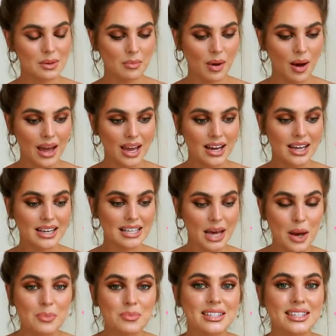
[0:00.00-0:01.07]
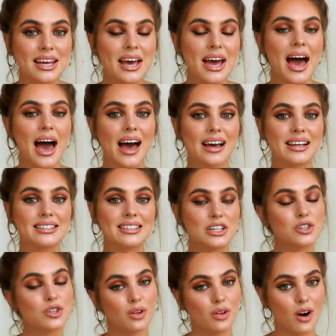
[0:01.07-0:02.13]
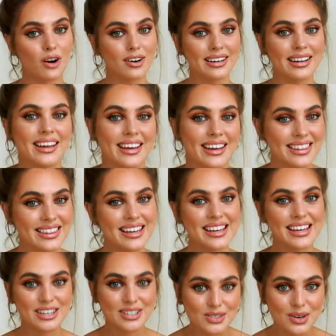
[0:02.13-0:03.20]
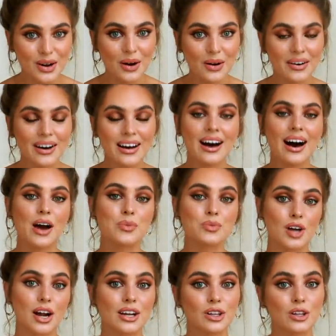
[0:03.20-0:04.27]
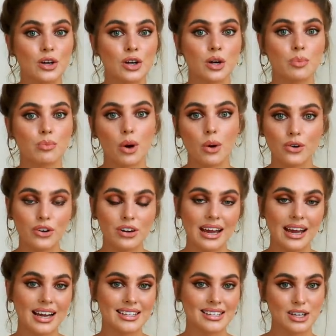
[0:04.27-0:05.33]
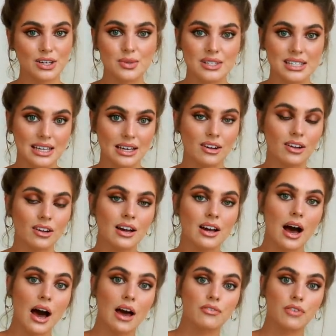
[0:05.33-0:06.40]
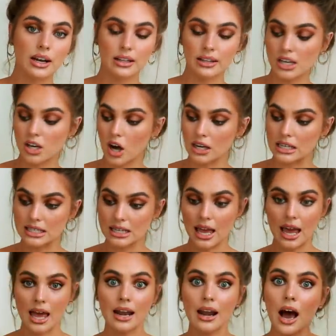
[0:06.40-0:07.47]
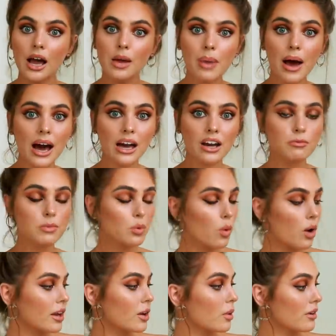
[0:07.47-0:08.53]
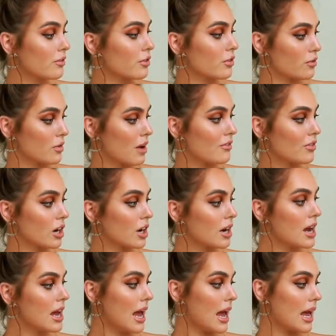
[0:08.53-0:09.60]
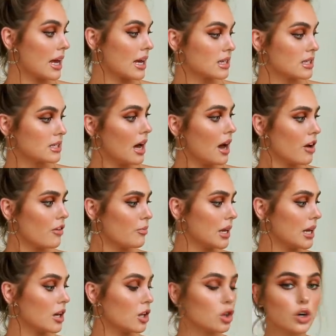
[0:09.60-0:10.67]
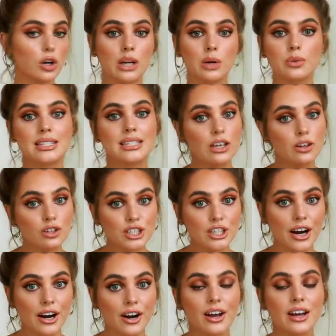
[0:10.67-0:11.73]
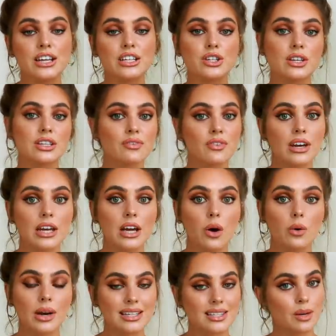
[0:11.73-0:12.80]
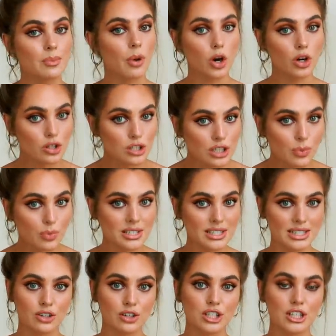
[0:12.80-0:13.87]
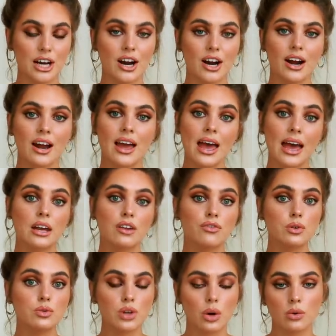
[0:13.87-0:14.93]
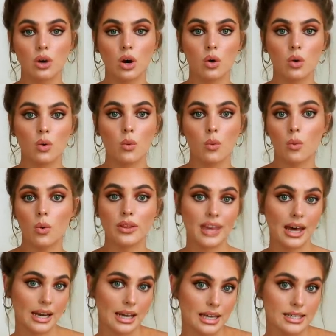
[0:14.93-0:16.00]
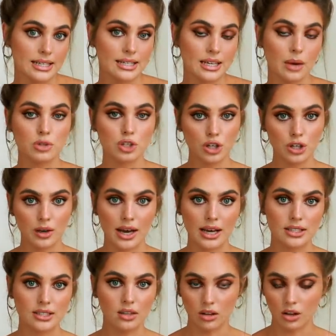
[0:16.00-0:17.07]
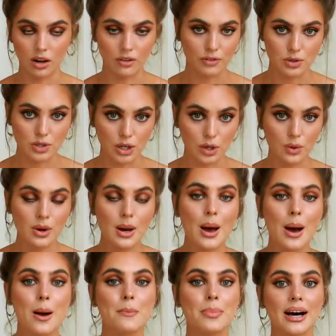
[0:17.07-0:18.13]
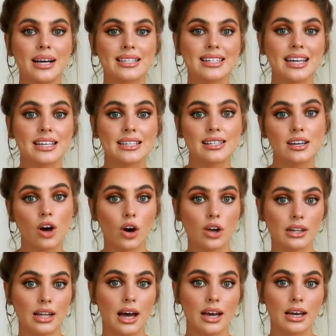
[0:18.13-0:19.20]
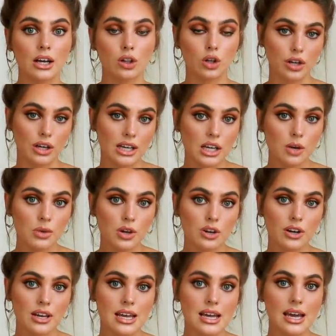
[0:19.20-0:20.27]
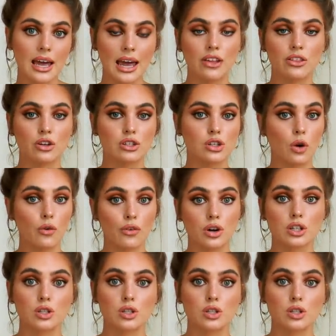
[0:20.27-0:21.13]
my attempt at digital art in the intro. I'm trying to learn Procreate as a new skill. I finally got an iPad. I've been wanting one for forever. And yeah, I've been learning with Skillshare. So this video is in partnership with Skillshare. And if you don't know what that is, I'm sure you guys, a lot of you do, but it is an online learning community and there's over